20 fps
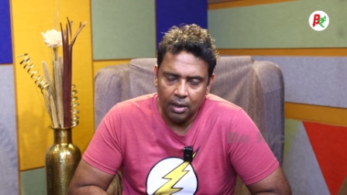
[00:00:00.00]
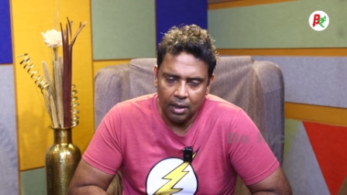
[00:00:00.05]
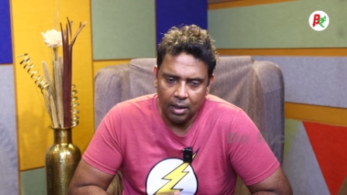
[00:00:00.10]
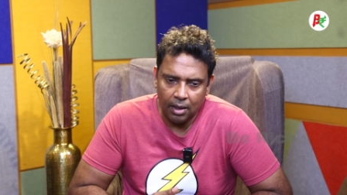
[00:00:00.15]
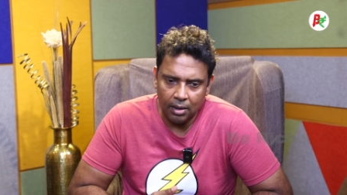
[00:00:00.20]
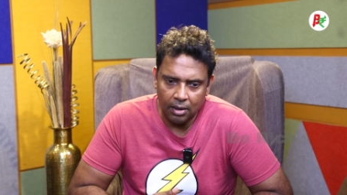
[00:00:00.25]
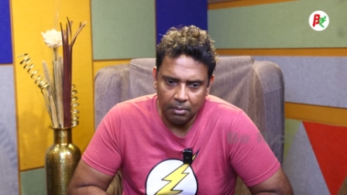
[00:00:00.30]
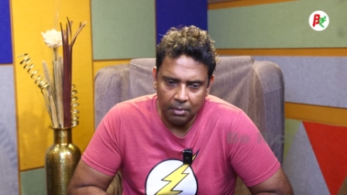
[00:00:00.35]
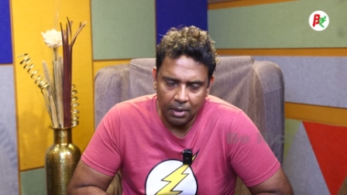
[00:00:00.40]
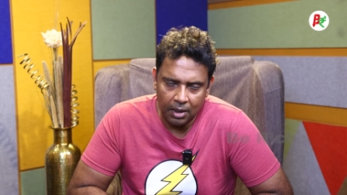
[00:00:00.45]

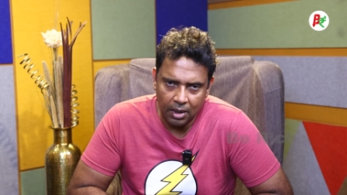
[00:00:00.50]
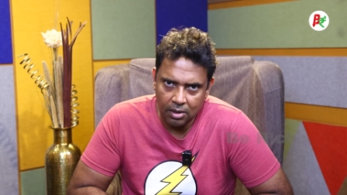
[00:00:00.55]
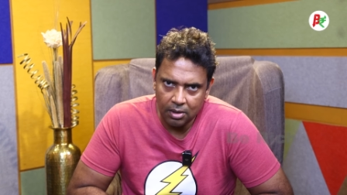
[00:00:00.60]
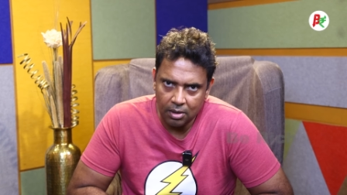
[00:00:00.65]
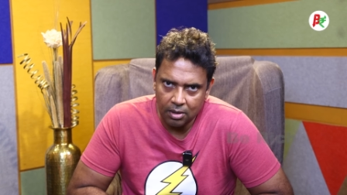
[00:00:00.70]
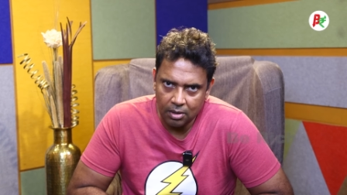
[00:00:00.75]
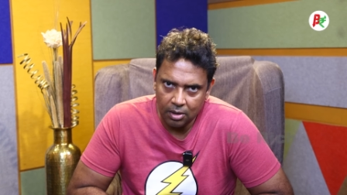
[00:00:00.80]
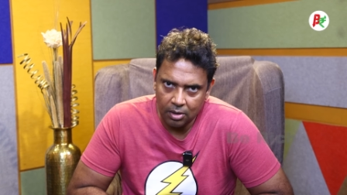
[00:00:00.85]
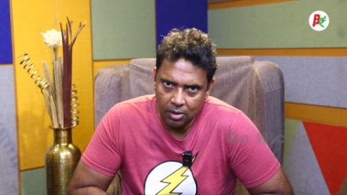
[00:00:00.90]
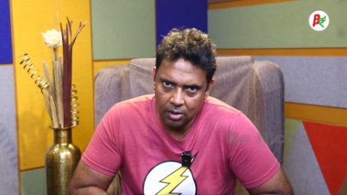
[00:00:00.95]
and the money is
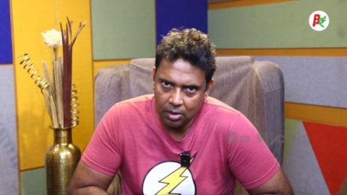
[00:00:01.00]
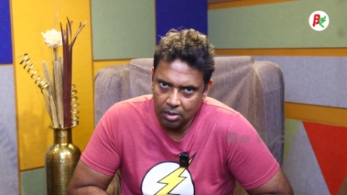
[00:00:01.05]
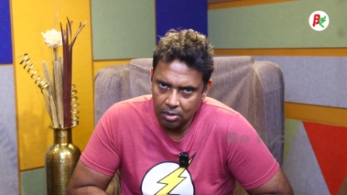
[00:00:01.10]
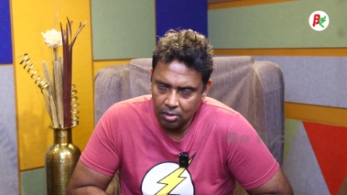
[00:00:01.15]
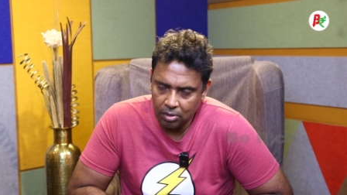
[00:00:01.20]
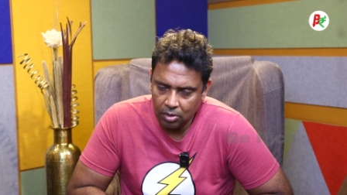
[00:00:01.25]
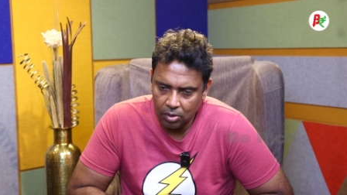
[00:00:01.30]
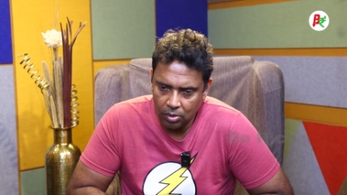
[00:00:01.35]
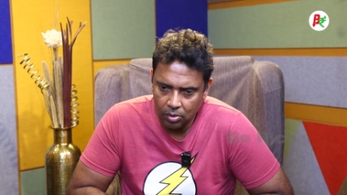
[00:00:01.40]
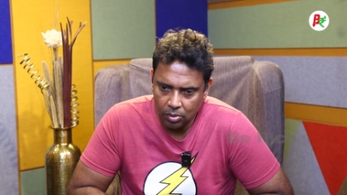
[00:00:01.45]
returned
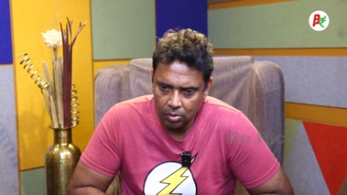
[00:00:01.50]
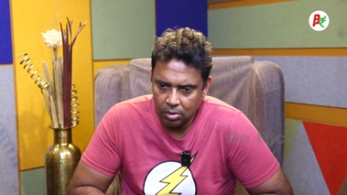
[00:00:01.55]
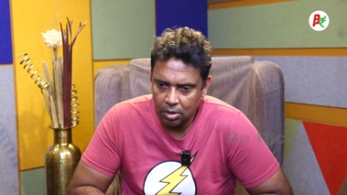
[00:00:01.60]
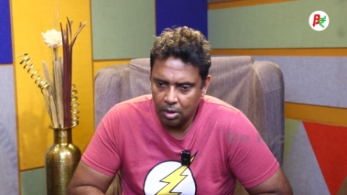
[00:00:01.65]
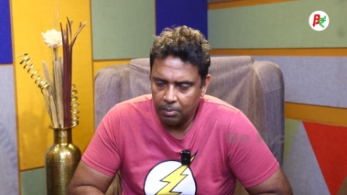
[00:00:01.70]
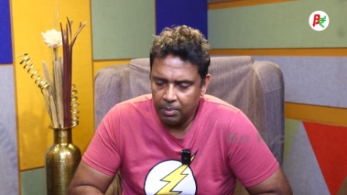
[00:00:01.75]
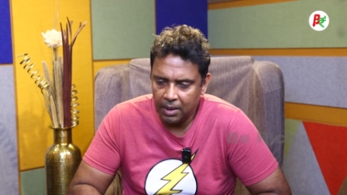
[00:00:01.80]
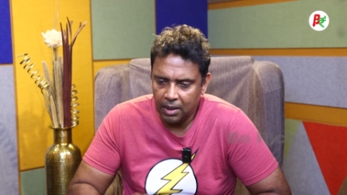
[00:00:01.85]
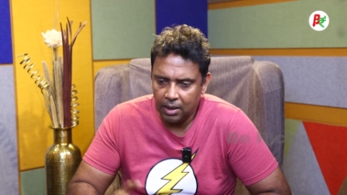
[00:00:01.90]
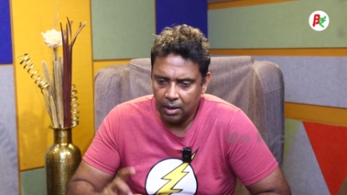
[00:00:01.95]
to you
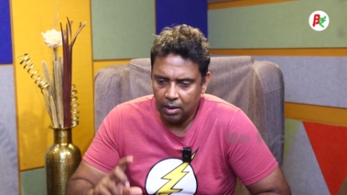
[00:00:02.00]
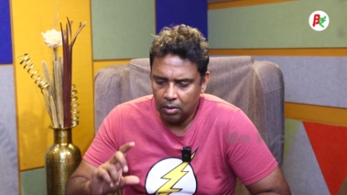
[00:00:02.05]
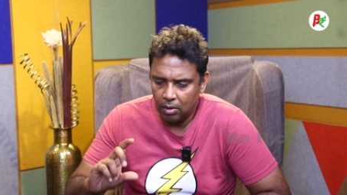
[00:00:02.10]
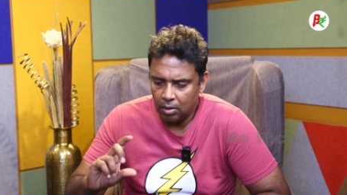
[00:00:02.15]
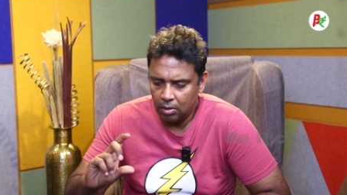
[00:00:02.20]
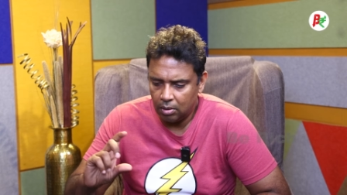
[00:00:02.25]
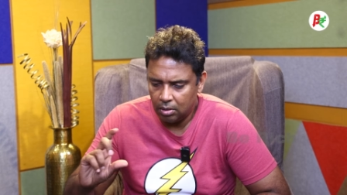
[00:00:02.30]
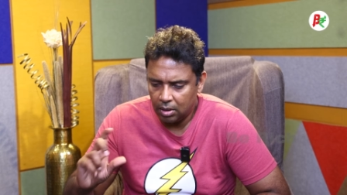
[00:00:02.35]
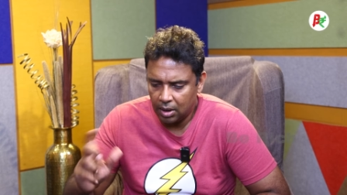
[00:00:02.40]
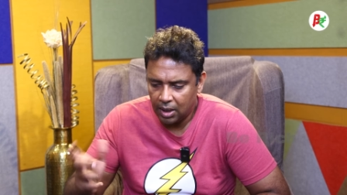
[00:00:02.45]
depending
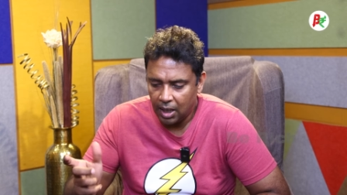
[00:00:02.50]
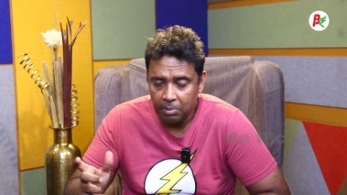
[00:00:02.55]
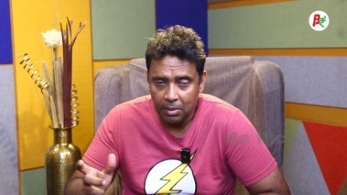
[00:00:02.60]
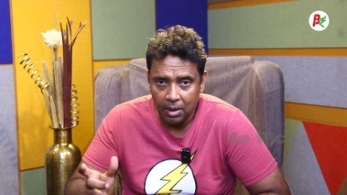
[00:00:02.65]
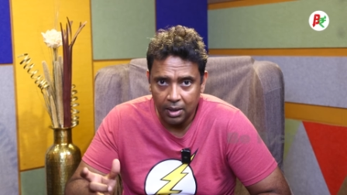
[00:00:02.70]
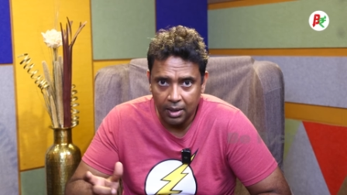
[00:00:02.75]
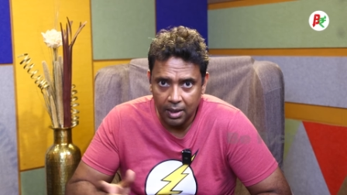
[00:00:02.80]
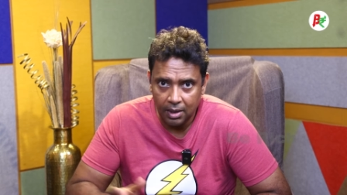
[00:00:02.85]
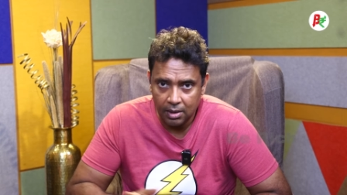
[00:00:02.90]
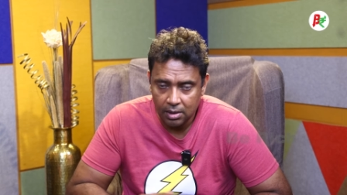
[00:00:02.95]
on the
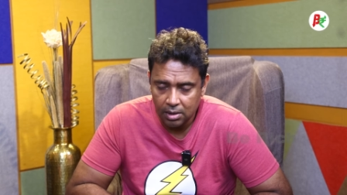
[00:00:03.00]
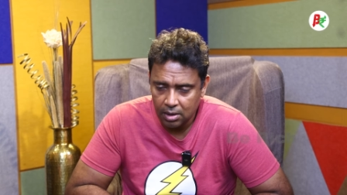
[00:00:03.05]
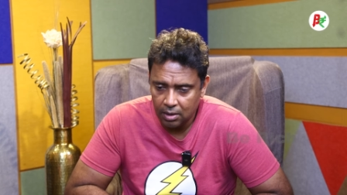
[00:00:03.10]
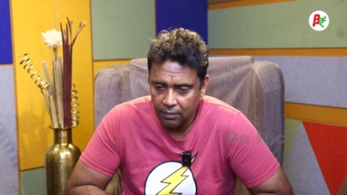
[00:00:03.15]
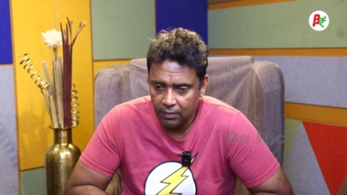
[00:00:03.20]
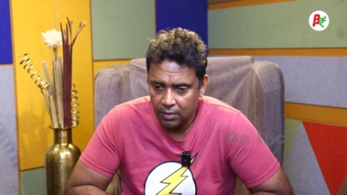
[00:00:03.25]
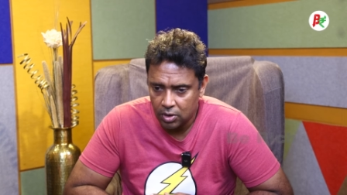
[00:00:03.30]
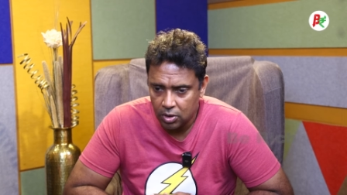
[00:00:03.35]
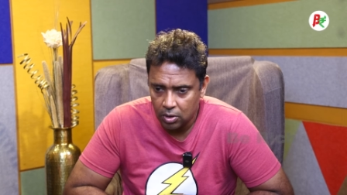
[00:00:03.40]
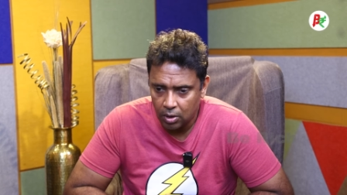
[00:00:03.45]
capital gains
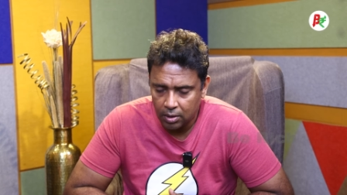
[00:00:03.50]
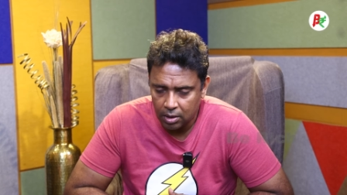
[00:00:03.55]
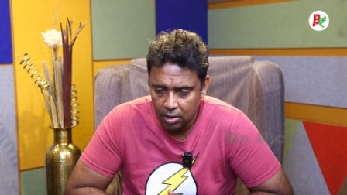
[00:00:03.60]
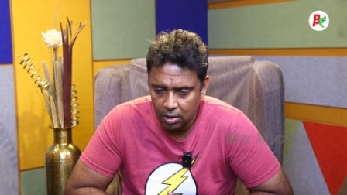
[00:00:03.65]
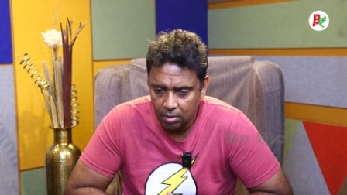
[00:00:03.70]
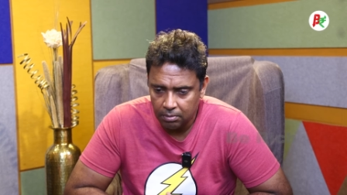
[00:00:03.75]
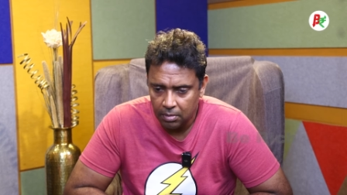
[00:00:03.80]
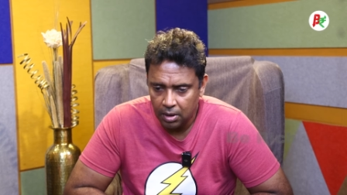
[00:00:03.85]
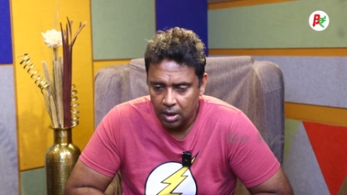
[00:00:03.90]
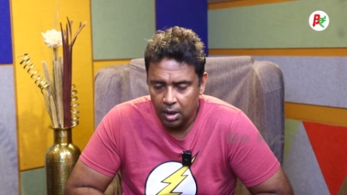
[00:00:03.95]
if it's short
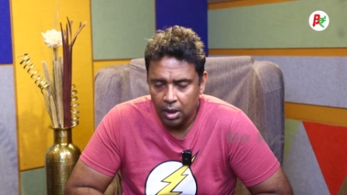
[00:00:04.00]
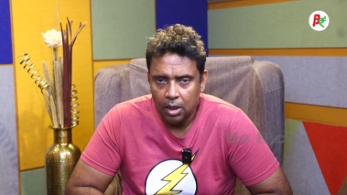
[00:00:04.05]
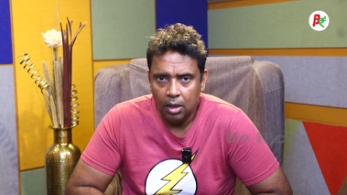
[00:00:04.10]
term